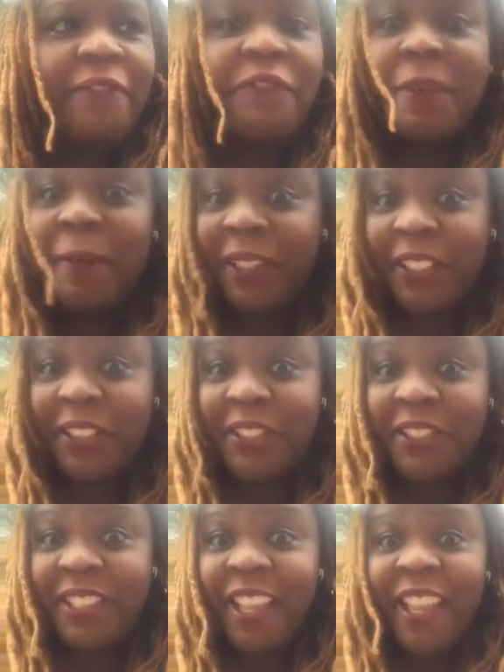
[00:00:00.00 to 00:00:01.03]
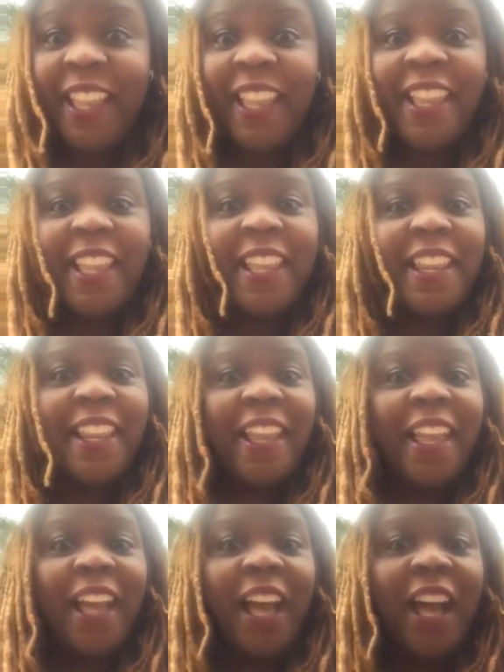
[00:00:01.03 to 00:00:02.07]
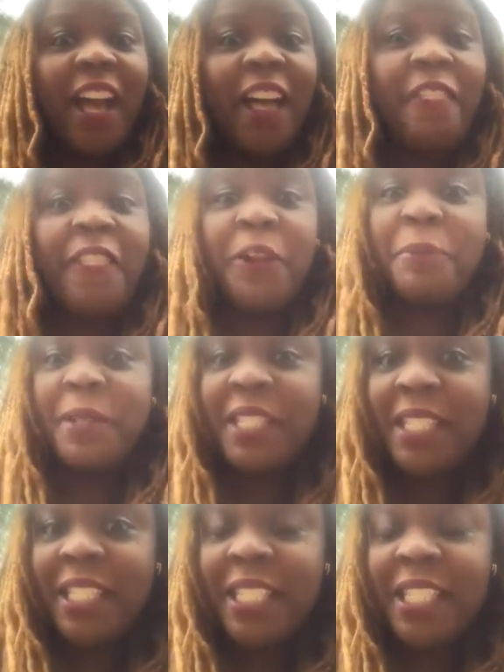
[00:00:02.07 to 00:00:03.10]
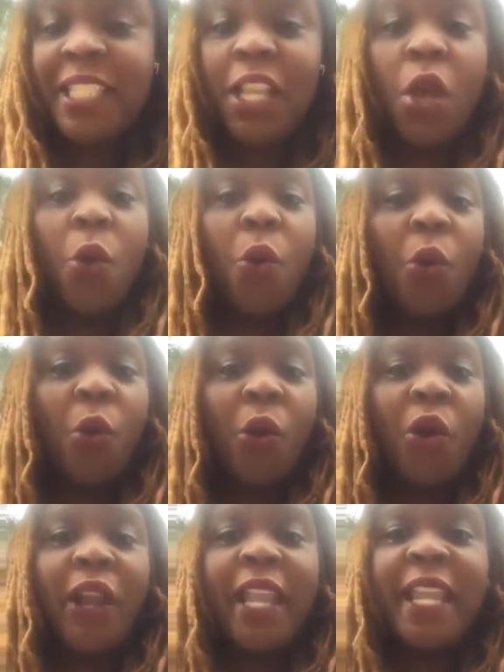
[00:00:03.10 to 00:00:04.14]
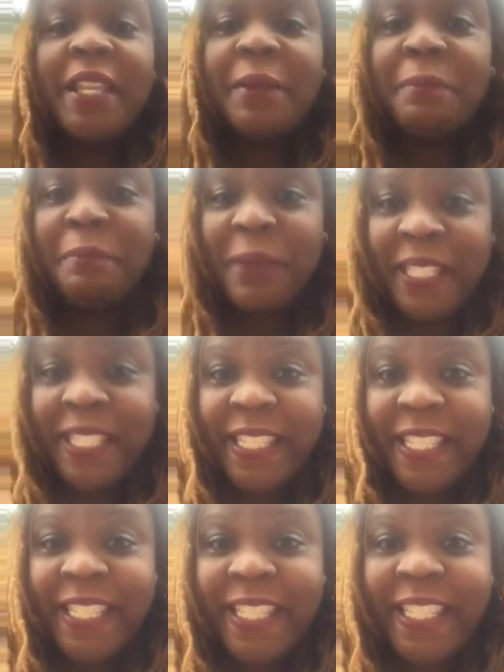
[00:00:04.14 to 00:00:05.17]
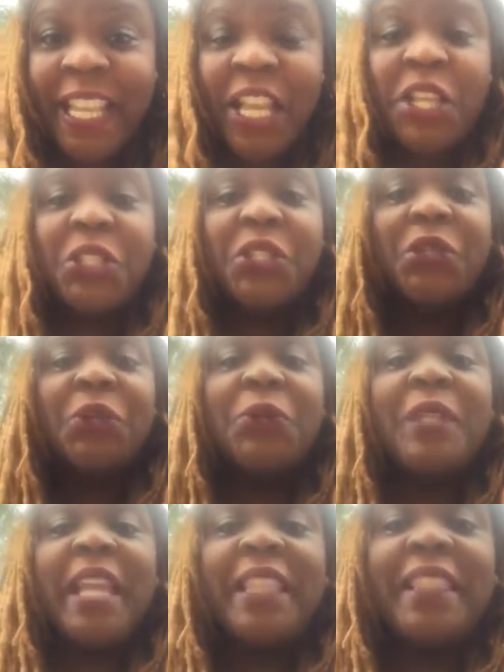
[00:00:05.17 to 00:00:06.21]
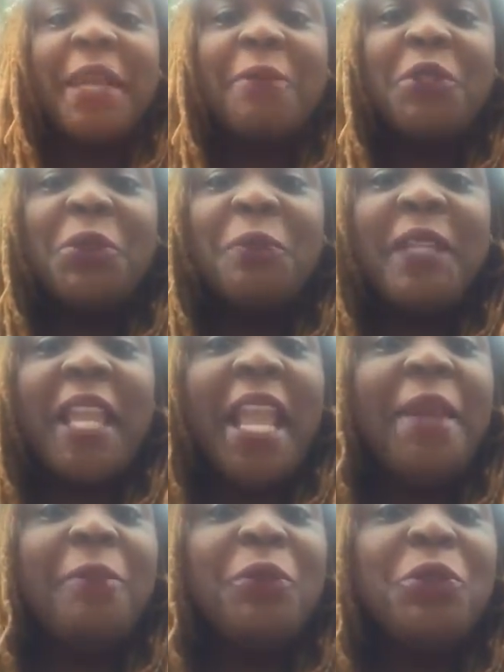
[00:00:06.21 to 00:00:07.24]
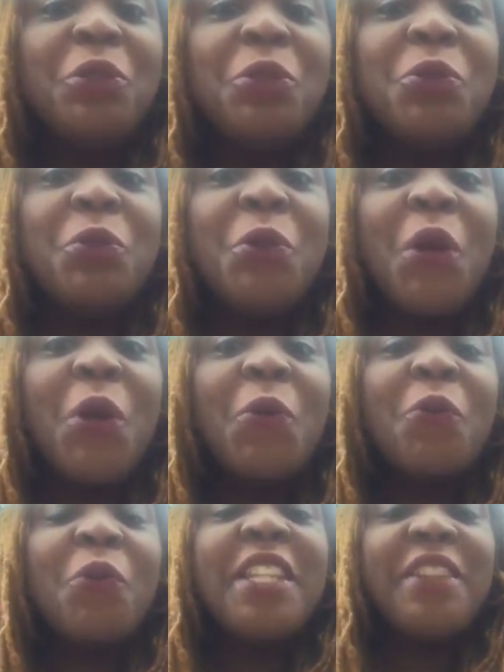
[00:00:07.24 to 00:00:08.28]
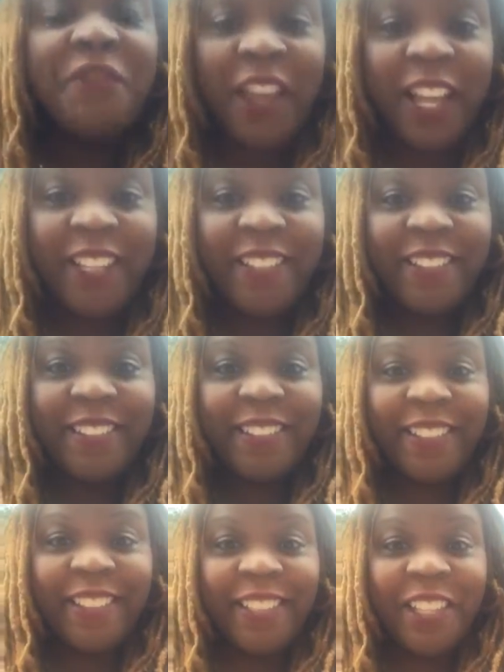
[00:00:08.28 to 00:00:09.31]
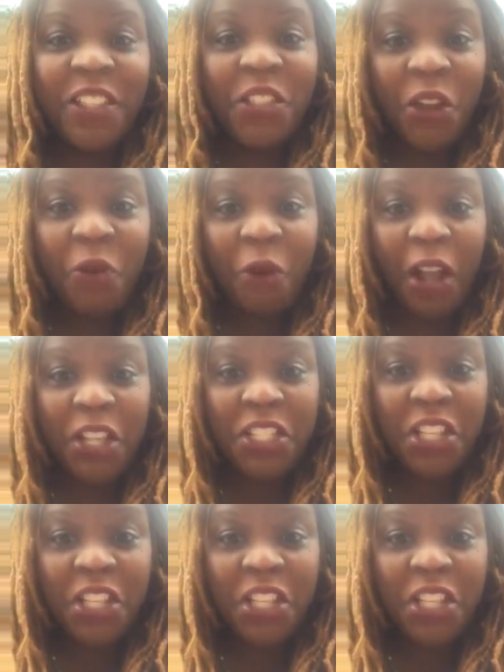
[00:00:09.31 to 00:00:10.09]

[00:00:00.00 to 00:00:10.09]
female leaders, in their businesses or in business to get them to be able to redefine their rock